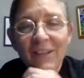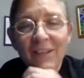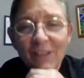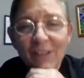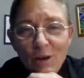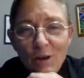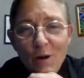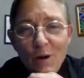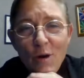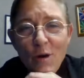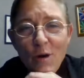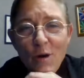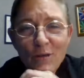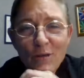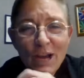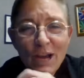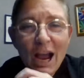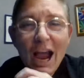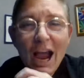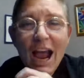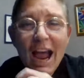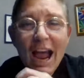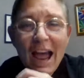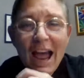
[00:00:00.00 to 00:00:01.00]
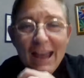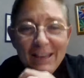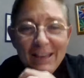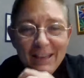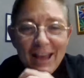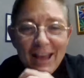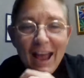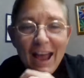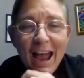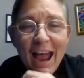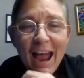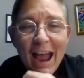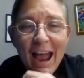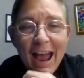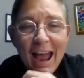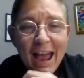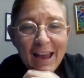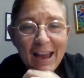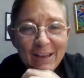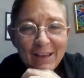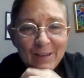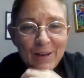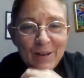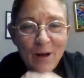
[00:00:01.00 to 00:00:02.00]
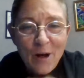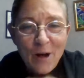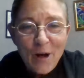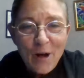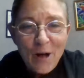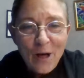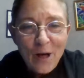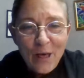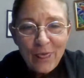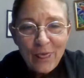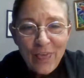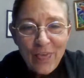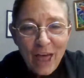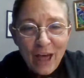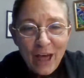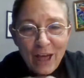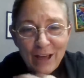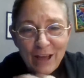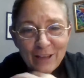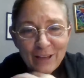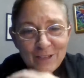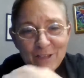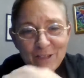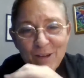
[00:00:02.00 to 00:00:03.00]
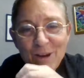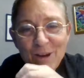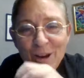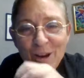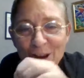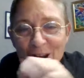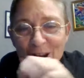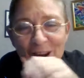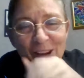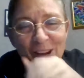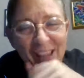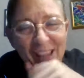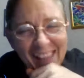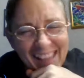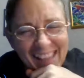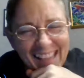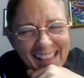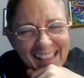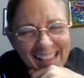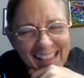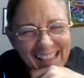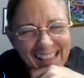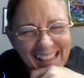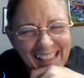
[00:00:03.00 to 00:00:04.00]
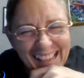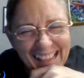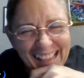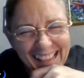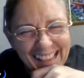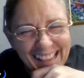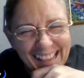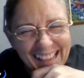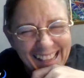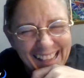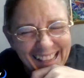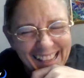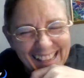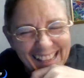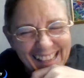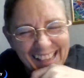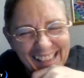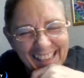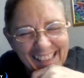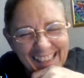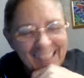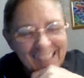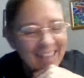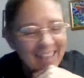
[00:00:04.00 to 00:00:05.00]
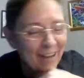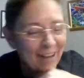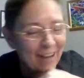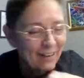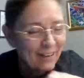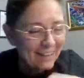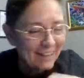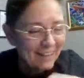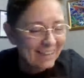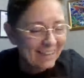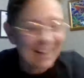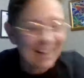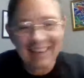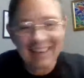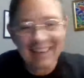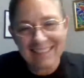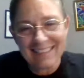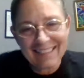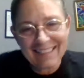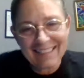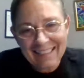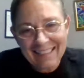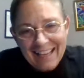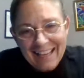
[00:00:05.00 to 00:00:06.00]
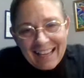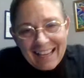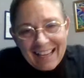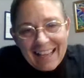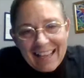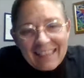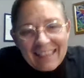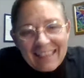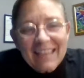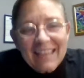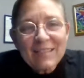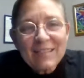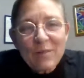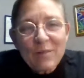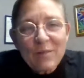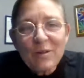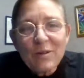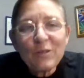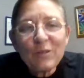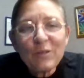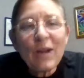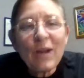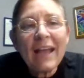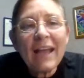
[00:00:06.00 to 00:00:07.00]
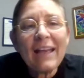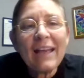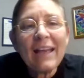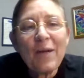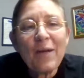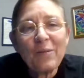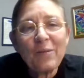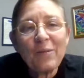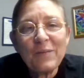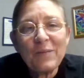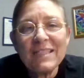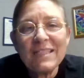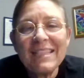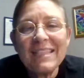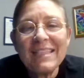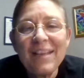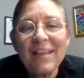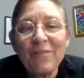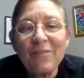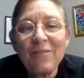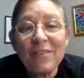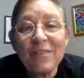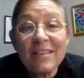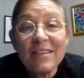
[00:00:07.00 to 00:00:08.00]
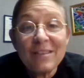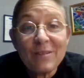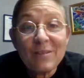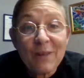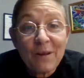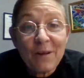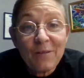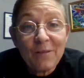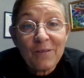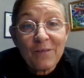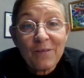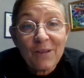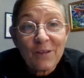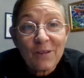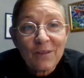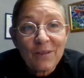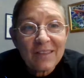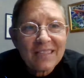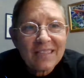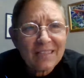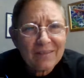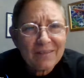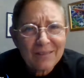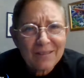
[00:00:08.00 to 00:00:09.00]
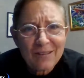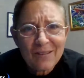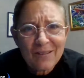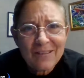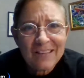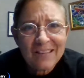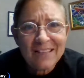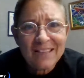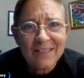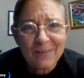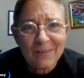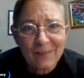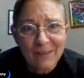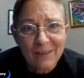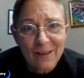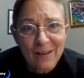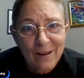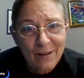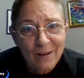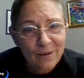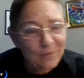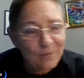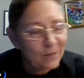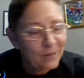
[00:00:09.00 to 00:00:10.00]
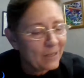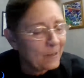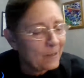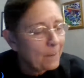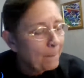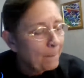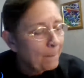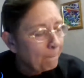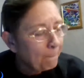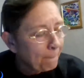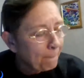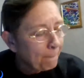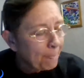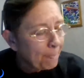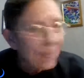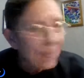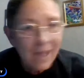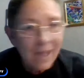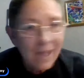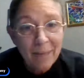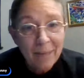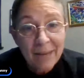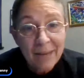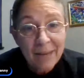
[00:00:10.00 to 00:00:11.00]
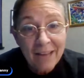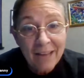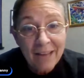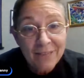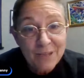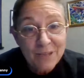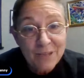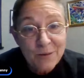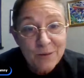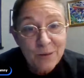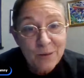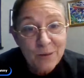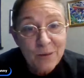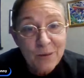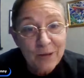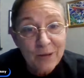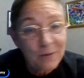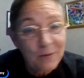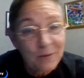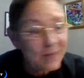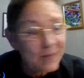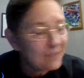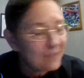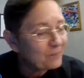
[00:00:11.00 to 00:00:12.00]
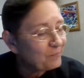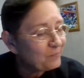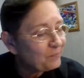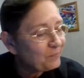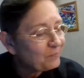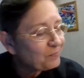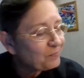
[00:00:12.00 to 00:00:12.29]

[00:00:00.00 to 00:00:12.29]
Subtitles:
You can't handle the truth. All right, guys. Thanks so much for hanging out with me today for this strain review. This turned into a longer one. I'm going to have to do a quick one.